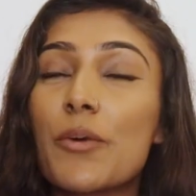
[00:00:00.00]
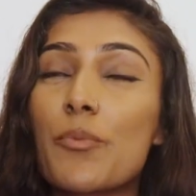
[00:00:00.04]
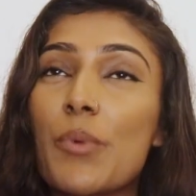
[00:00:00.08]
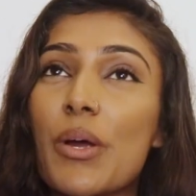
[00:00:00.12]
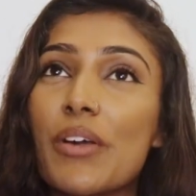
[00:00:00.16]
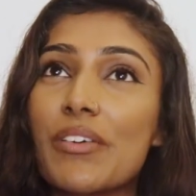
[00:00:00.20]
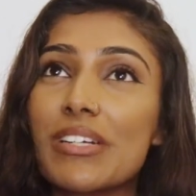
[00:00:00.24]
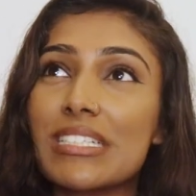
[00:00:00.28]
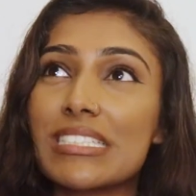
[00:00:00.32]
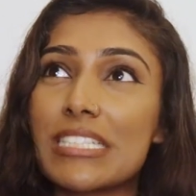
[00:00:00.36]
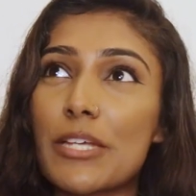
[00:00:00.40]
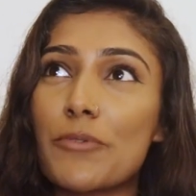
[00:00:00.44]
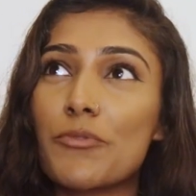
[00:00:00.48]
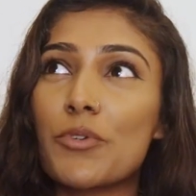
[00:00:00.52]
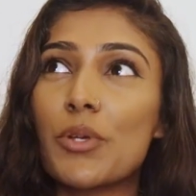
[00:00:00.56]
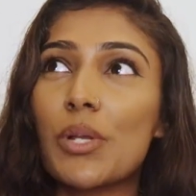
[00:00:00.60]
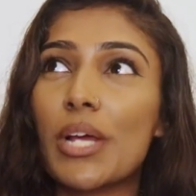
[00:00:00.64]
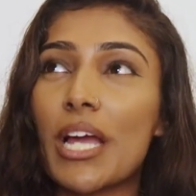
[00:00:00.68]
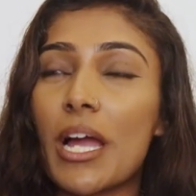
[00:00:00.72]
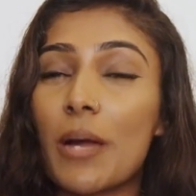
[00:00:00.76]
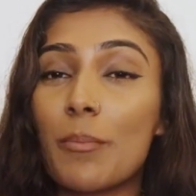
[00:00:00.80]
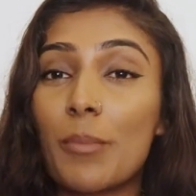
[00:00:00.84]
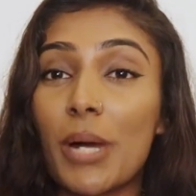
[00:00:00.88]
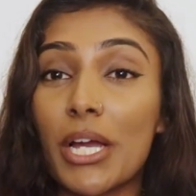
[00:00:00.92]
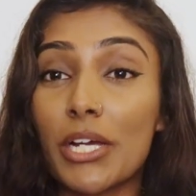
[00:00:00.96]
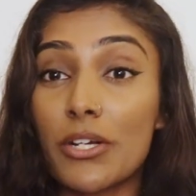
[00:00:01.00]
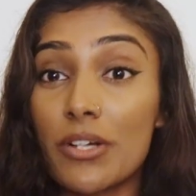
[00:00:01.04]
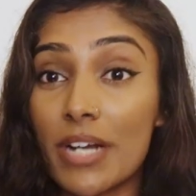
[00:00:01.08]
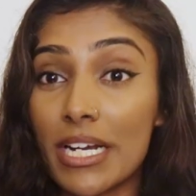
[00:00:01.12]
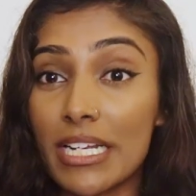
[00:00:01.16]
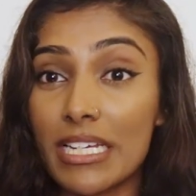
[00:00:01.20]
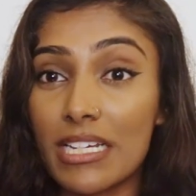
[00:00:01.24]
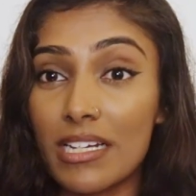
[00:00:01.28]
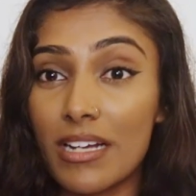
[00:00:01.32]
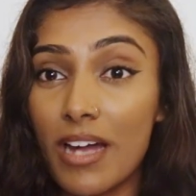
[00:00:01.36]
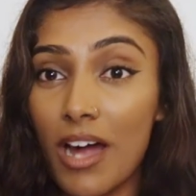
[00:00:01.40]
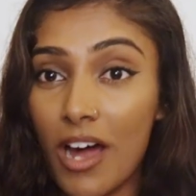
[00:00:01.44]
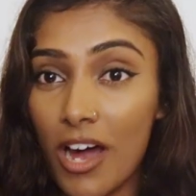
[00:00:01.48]
Whereas if you look at my
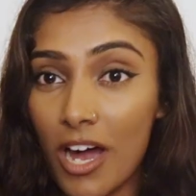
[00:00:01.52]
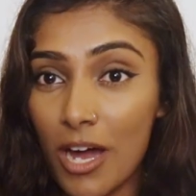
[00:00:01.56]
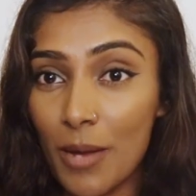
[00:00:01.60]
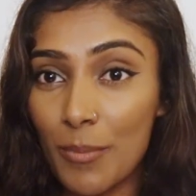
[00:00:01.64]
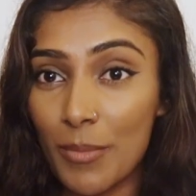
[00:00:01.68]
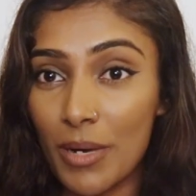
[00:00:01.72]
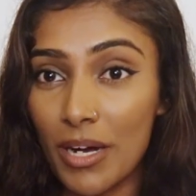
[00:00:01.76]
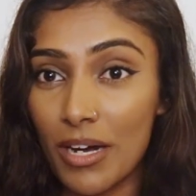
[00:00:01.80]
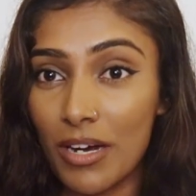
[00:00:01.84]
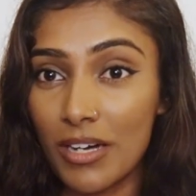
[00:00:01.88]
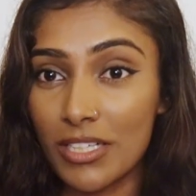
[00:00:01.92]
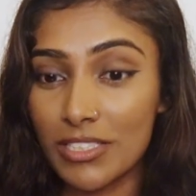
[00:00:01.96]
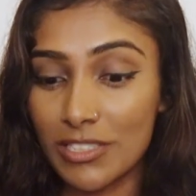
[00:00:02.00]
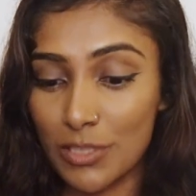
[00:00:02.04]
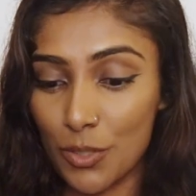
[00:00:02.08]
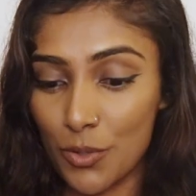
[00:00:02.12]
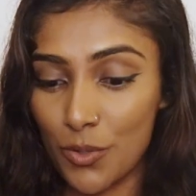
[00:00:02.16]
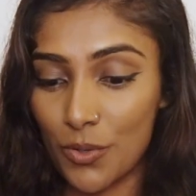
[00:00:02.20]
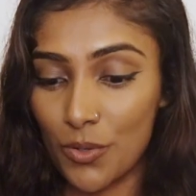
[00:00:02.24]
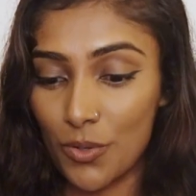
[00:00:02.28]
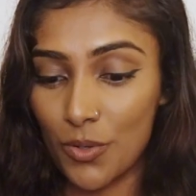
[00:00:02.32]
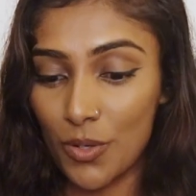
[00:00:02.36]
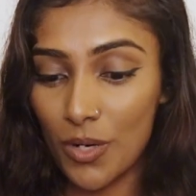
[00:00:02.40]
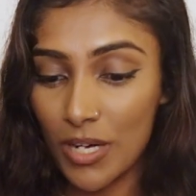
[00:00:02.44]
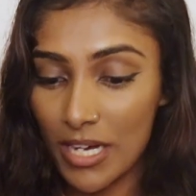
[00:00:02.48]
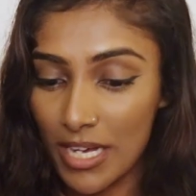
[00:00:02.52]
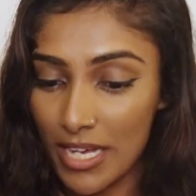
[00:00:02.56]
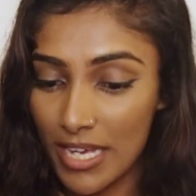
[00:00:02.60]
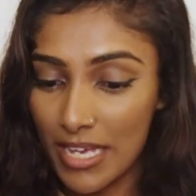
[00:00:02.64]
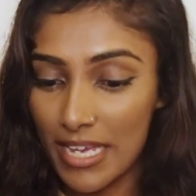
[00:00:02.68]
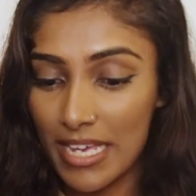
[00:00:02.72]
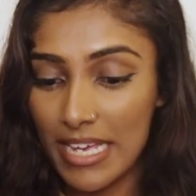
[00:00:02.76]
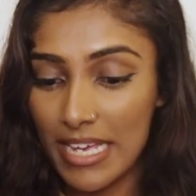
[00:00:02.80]
Credit Karma score,